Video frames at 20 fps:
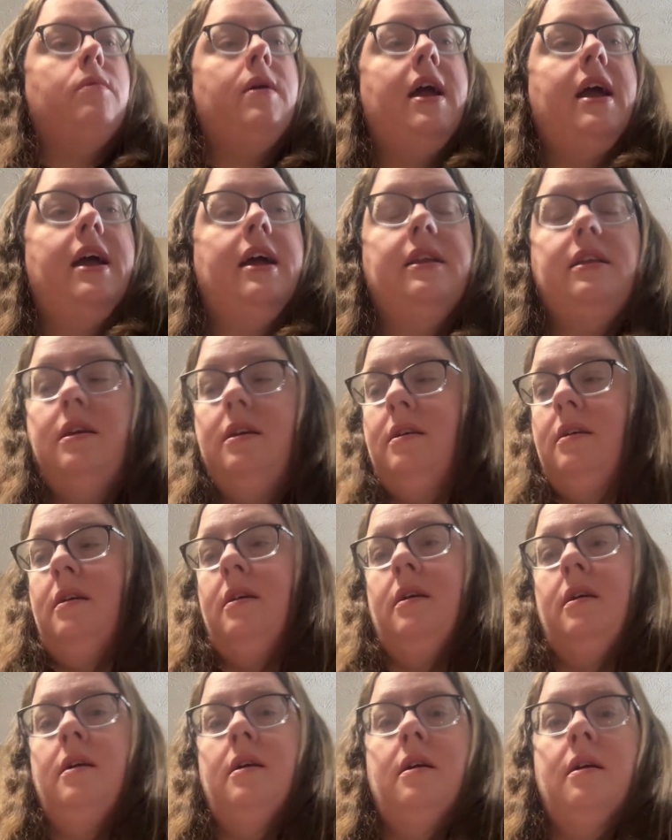red
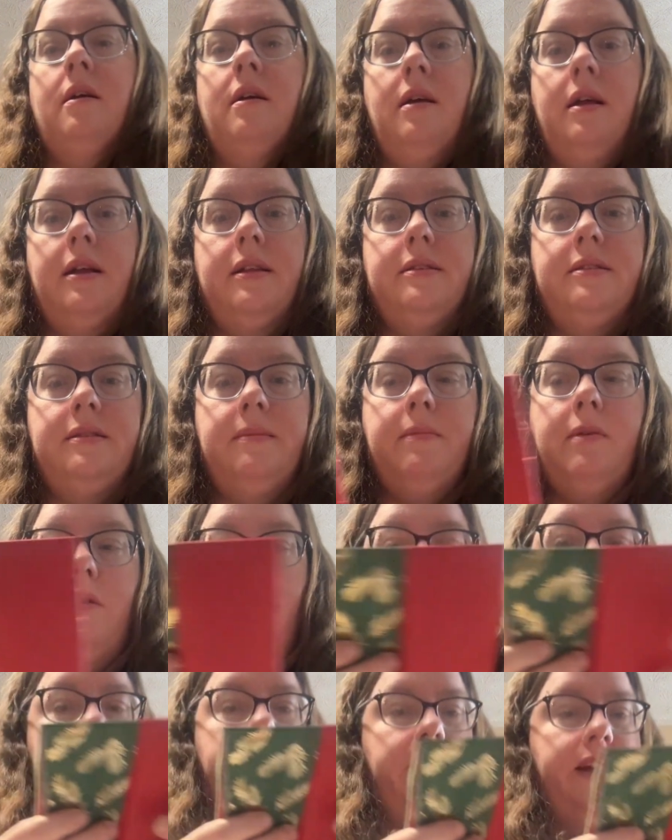and some
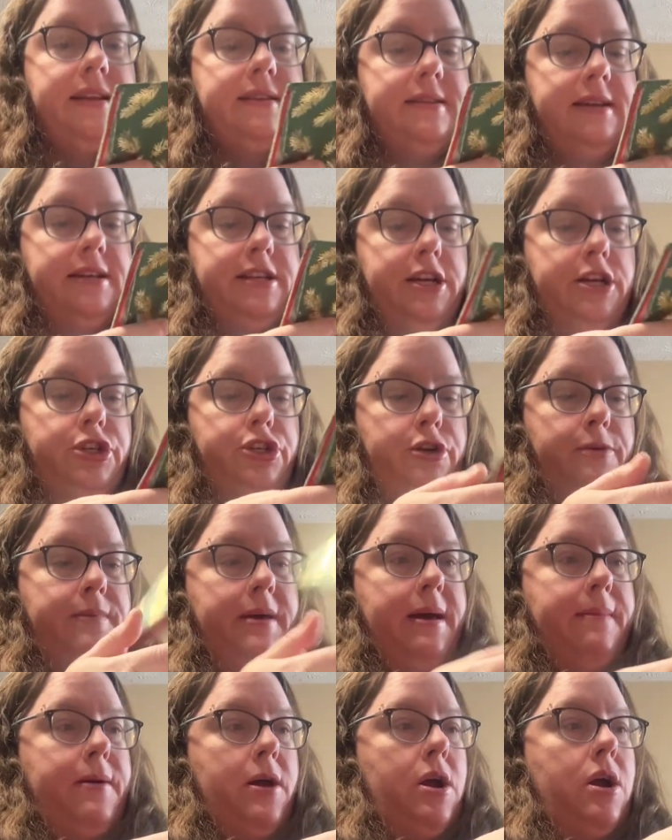gold fancy tissue
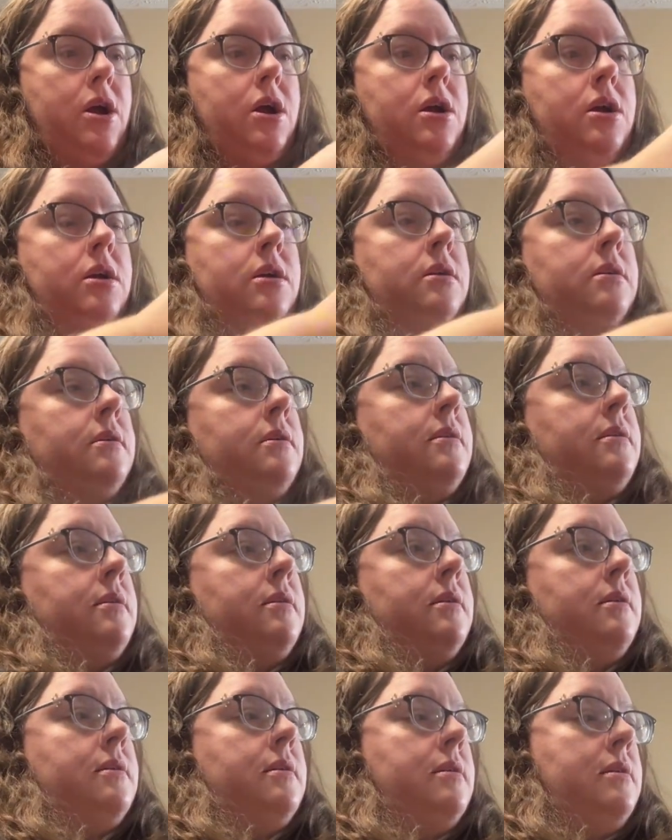paper.
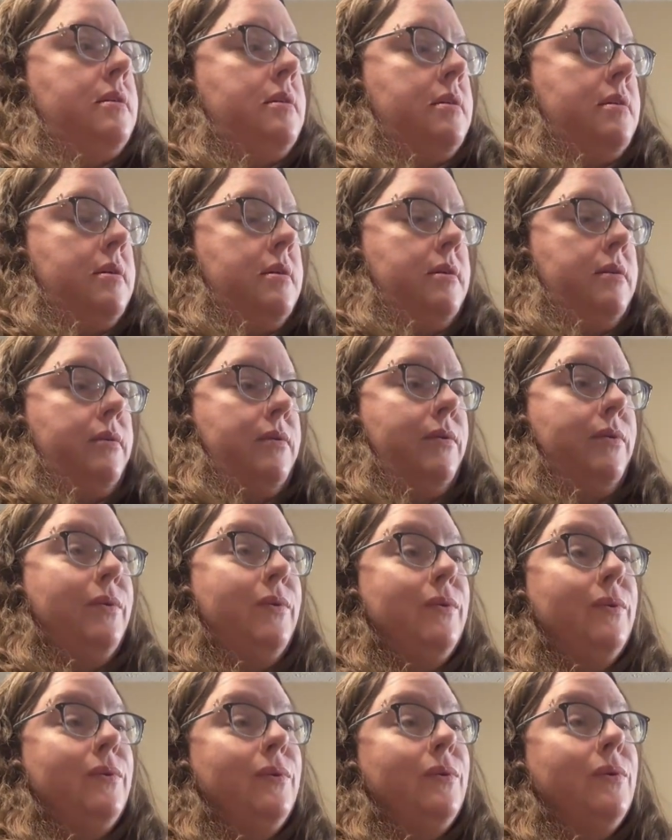
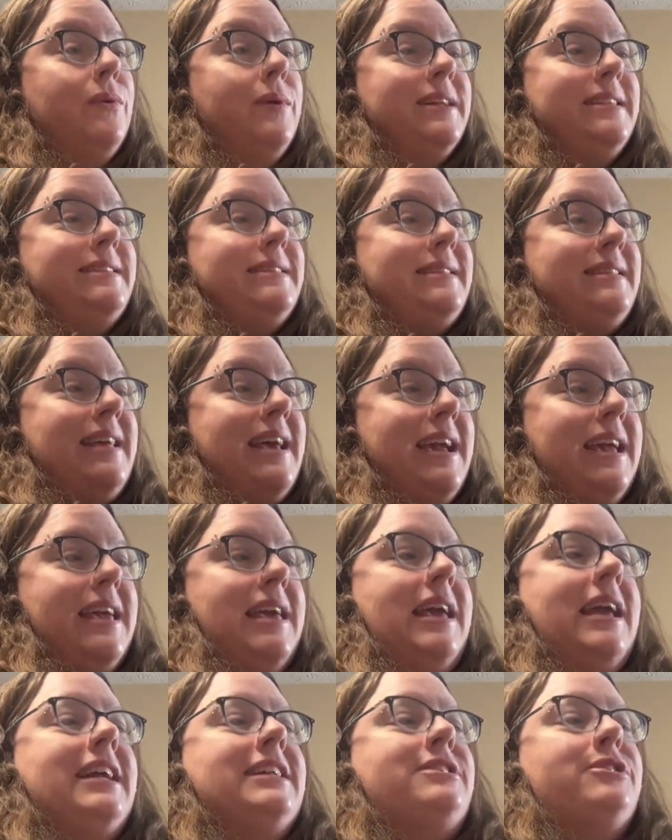Ooh, it's
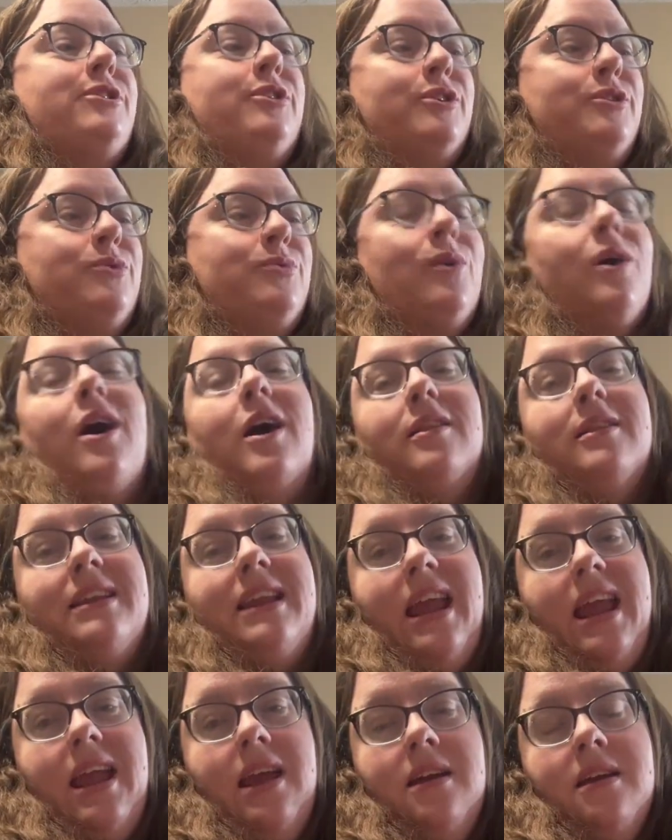thick. It's good
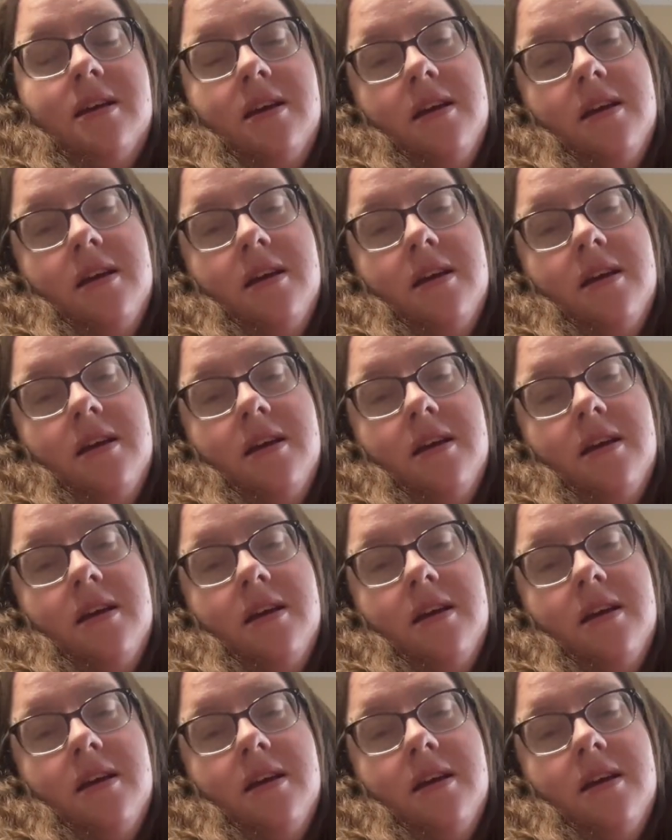quality.